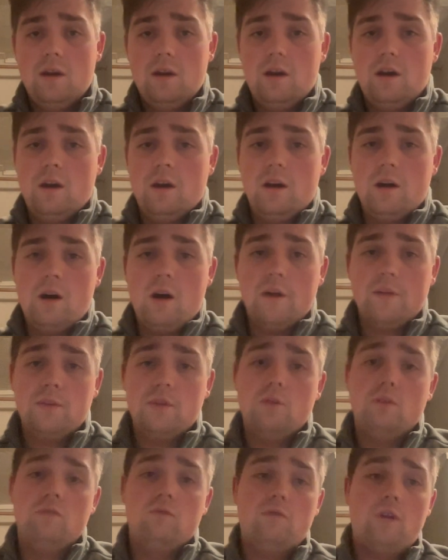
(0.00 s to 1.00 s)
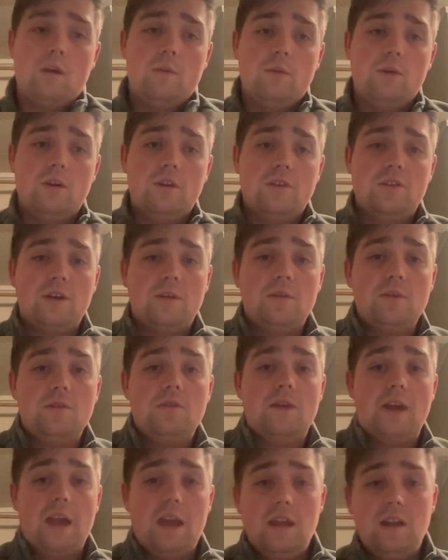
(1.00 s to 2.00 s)
author Robert W.
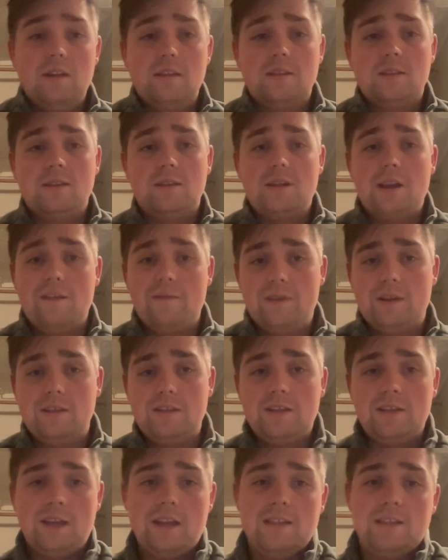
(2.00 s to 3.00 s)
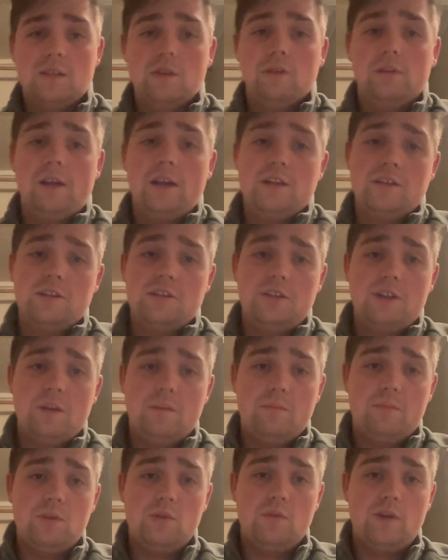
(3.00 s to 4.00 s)
Cates investigates the
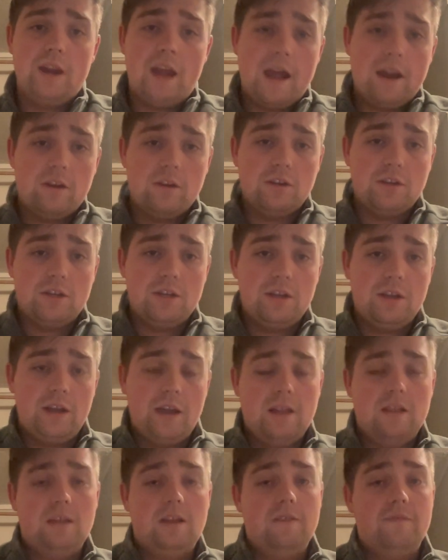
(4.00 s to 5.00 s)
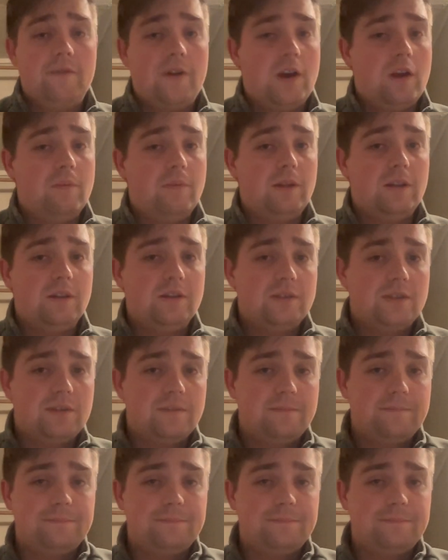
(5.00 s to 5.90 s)
relationship between energy and the environment.